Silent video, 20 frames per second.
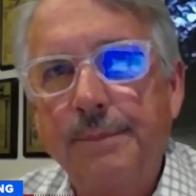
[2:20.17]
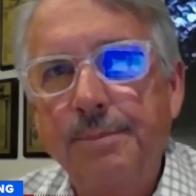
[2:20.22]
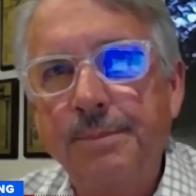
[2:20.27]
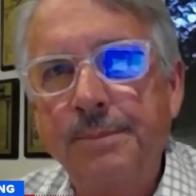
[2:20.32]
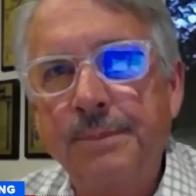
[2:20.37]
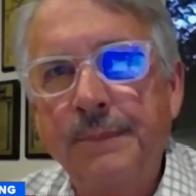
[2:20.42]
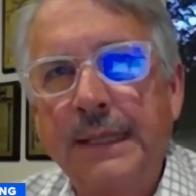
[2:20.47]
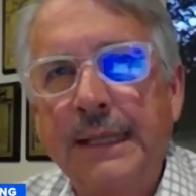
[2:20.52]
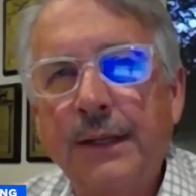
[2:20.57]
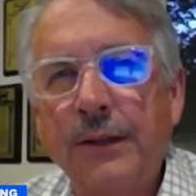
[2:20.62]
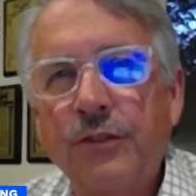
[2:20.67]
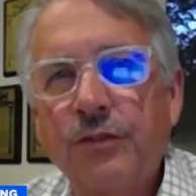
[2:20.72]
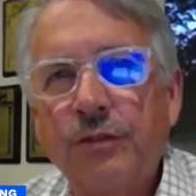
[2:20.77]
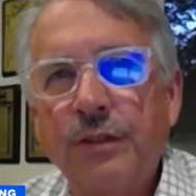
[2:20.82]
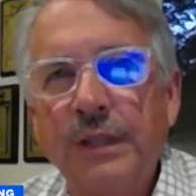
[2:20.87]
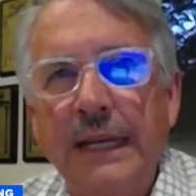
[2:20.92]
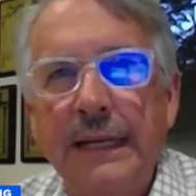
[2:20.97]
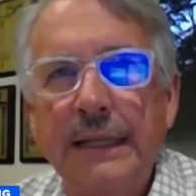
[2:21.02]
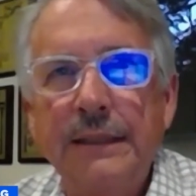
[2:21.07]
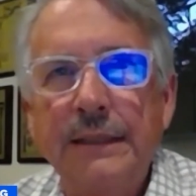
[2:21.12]
In a
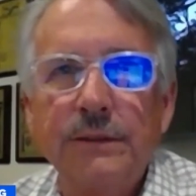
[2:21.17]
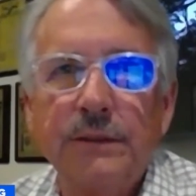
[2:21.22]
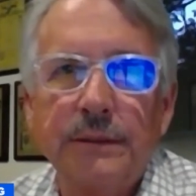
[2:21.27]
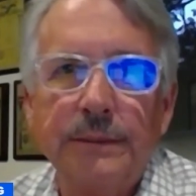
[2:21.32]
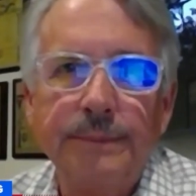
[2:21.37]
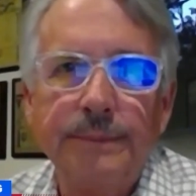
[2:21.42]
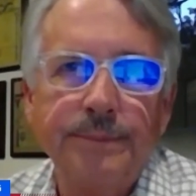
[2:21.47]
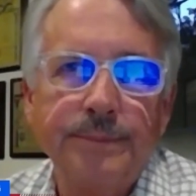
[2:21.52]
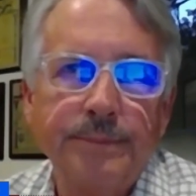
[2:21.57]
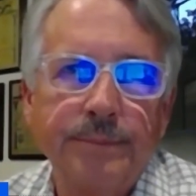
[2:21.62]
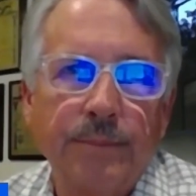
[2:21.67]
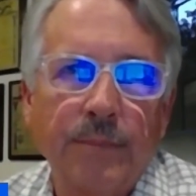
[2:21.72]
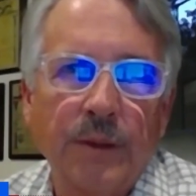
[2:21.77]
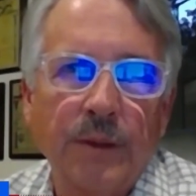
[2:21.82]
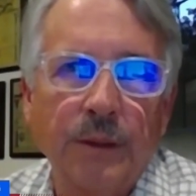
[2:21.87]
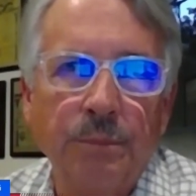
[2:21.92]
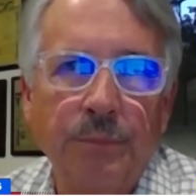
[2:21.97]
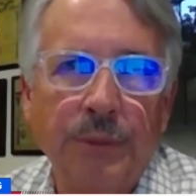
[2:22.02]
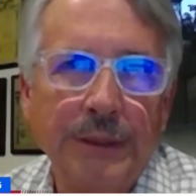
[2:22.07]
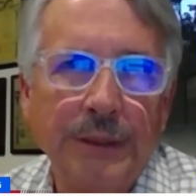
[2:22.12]
sense,
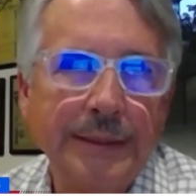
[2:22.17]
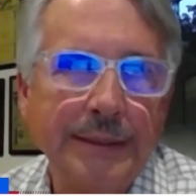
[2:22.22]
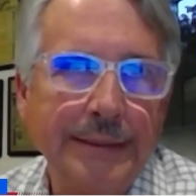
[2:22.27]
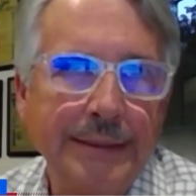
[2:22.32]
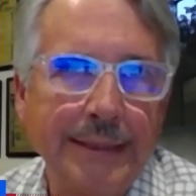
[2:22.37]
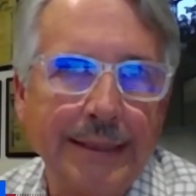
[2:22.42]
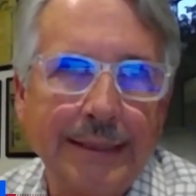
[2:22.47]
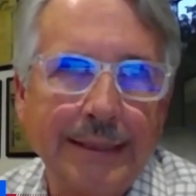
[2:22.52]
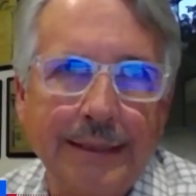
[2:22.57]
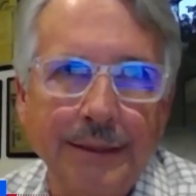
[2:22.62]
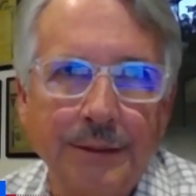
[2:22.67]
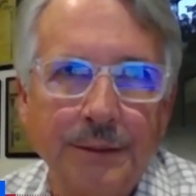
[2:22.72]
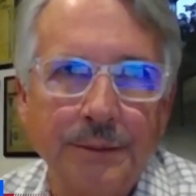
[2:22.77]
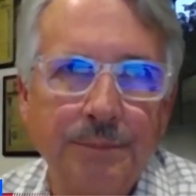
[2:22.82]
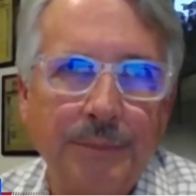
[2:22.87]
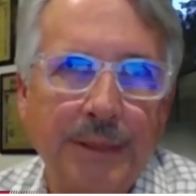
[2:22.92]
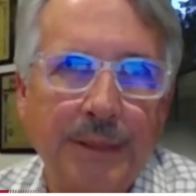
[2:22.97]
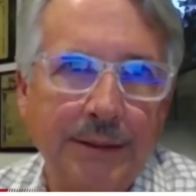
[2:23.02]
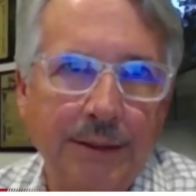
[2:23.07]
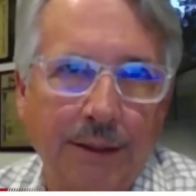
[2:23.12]
the bullet that
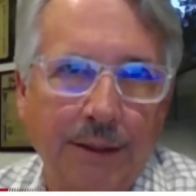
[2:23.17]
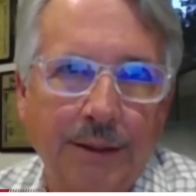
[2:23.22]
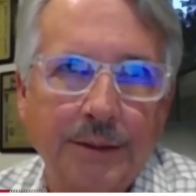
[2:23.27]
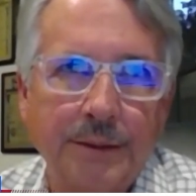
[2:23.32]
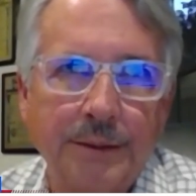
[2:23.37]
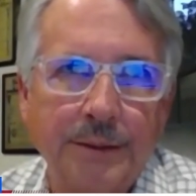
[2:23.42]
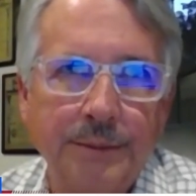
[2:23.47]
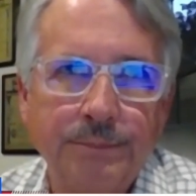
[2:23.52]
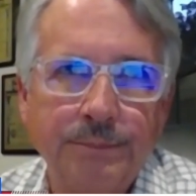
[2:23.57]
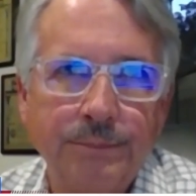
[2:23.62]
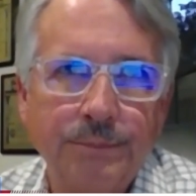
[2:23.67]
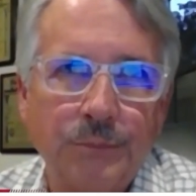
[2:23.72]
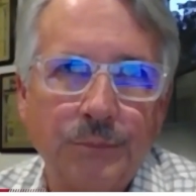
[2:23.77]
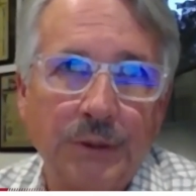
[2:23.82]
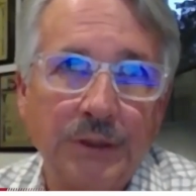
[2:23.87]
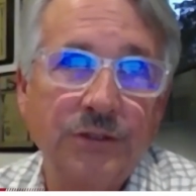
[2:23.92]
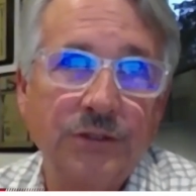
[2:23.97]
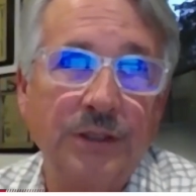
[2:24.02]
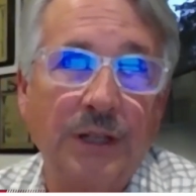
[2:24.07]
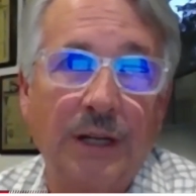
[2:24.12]
killed my daughter
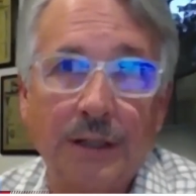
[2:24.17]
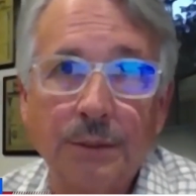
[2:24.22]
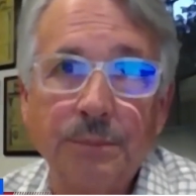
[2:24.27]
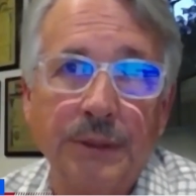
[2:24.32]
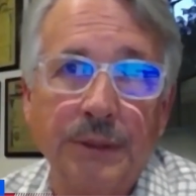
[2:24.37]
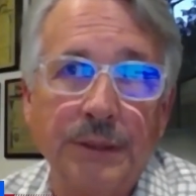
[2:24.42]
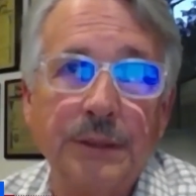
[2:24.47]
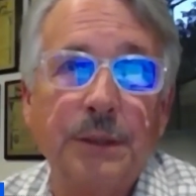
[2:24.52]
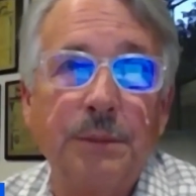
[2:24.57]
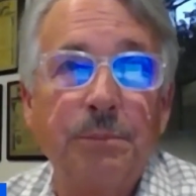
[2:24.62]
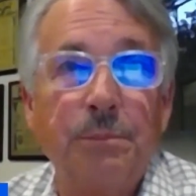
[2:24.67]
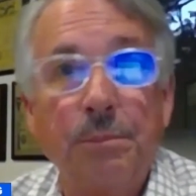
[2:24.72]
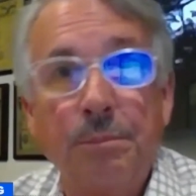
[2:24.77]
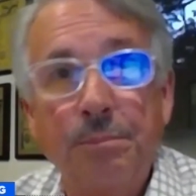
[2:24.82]
was not a bullet,